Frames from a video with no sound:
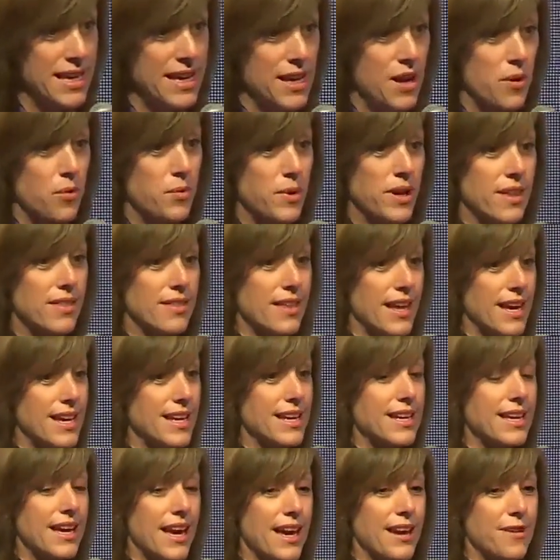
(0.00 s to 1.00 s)
We
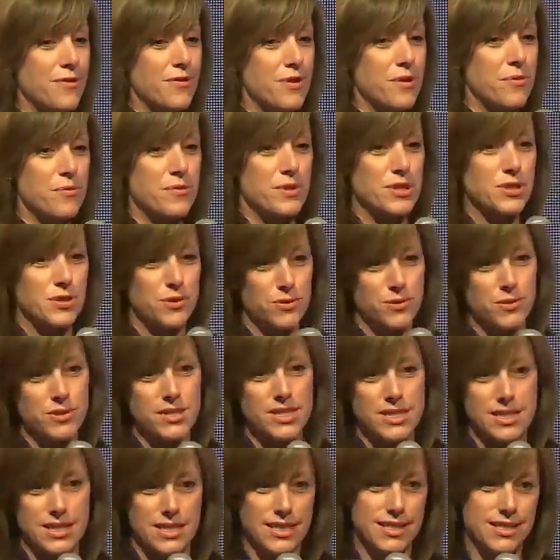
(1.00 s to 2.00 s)
then gave them
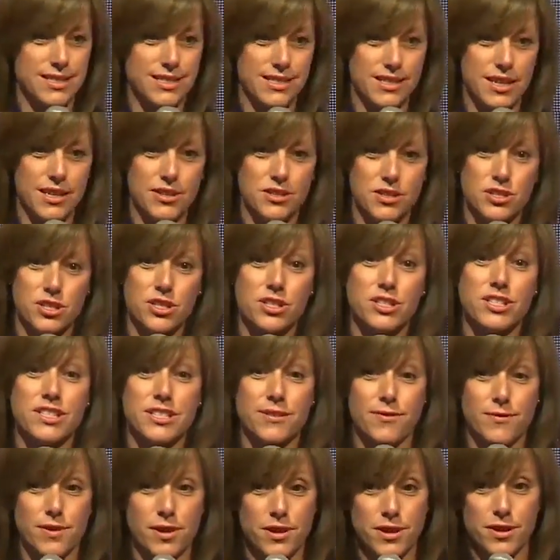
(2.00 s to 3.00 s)
resources to
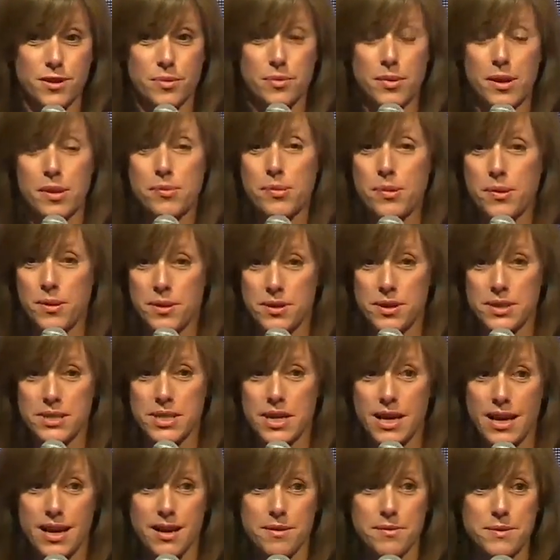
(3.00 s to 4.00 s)
develop a
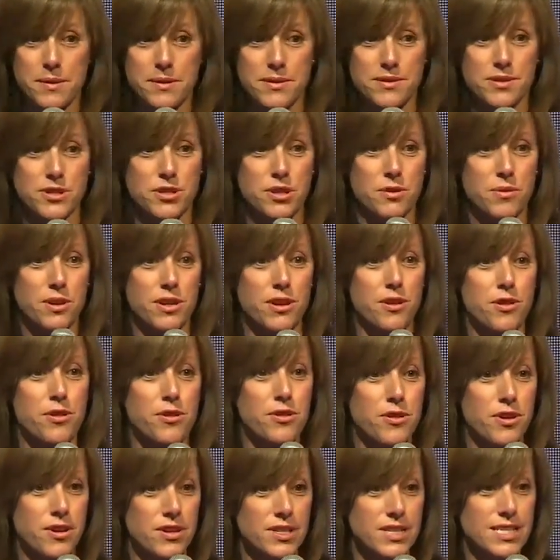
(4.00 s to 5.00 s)
prototype. So, in a
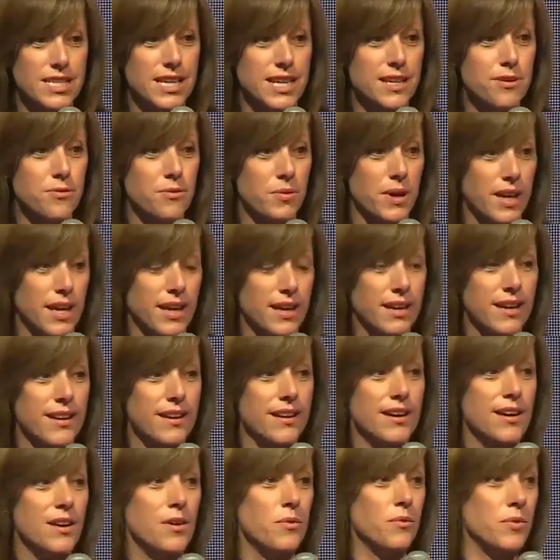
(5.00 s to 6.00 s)
13 week,
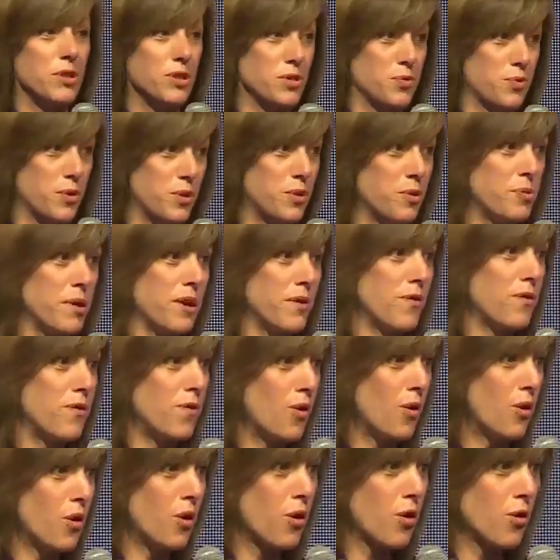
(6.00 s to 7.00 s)
which will be
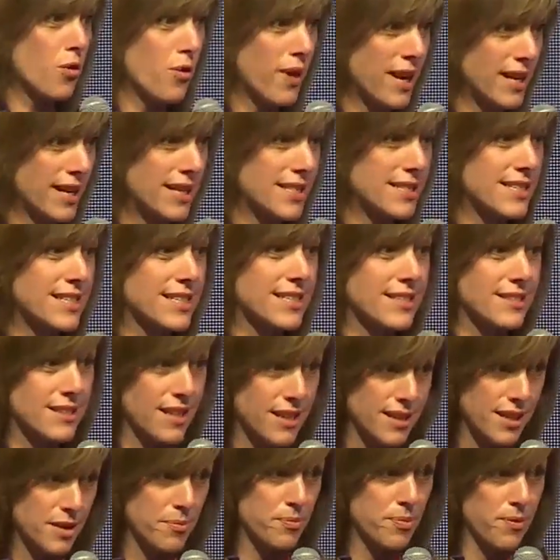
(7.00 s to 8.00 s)
four credit
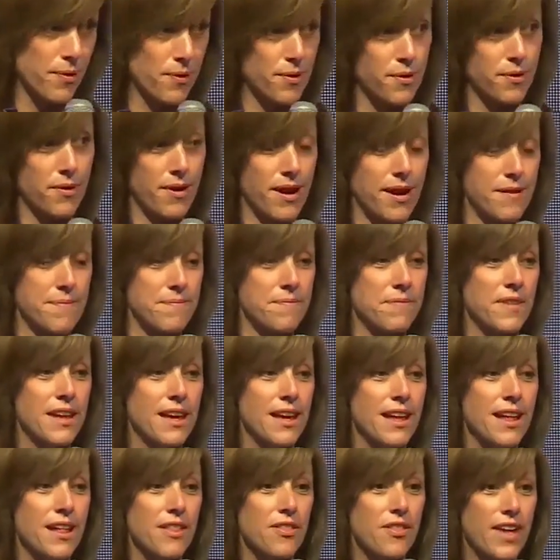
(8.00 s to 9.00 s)
study program,
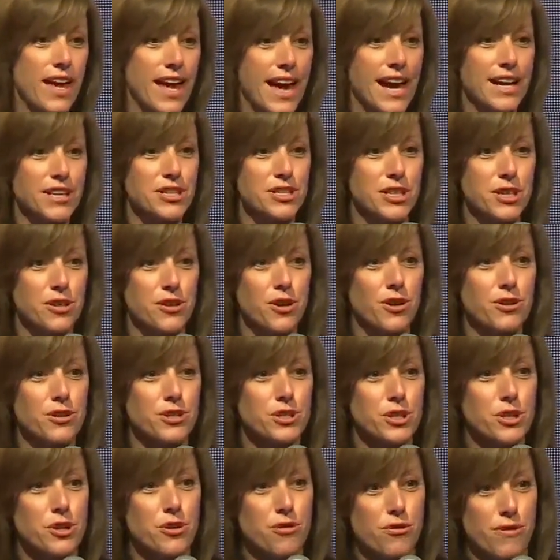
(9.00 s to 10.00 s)
they actually got
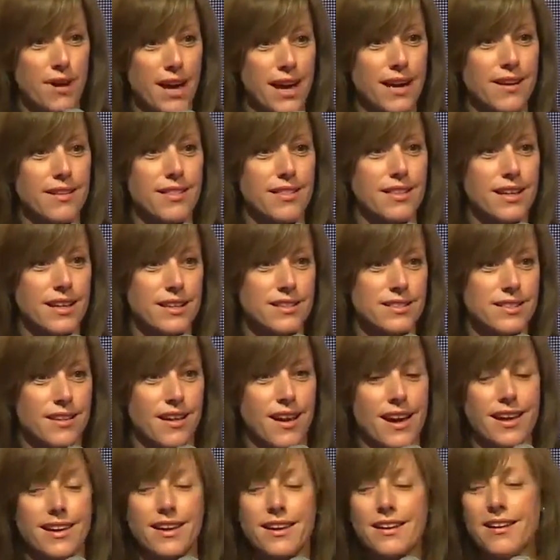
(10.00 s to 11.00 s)
to create things
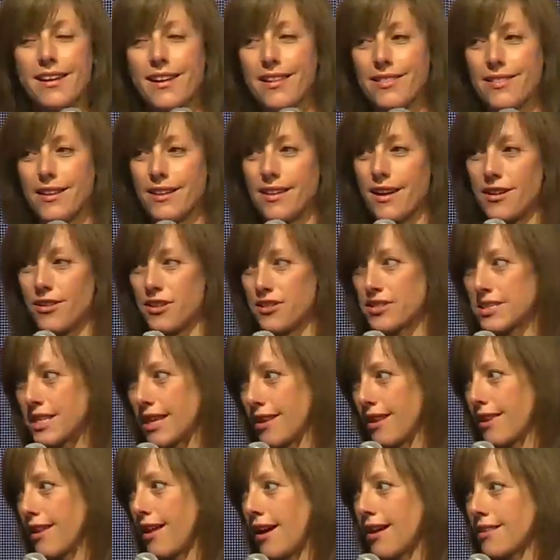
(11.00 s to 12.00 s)
like the
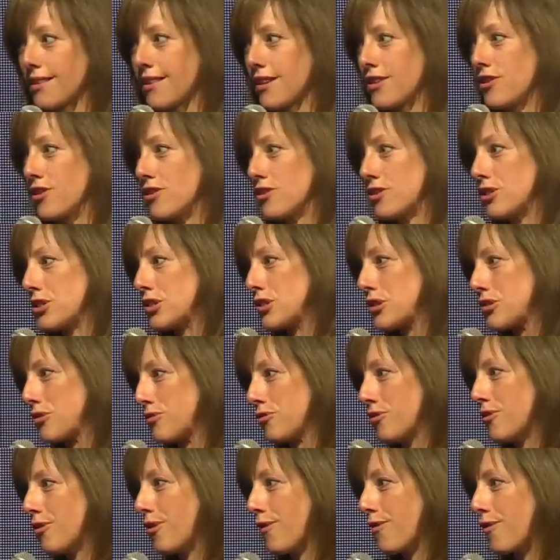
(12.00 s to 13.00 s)
nanosatellite that you just
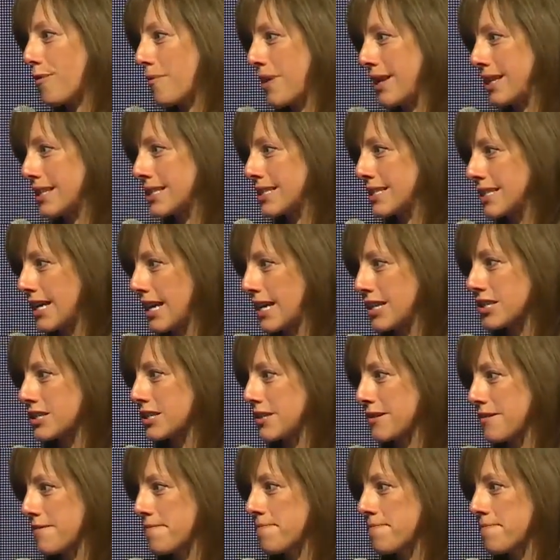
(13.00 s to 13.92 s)
saw from Anastasia,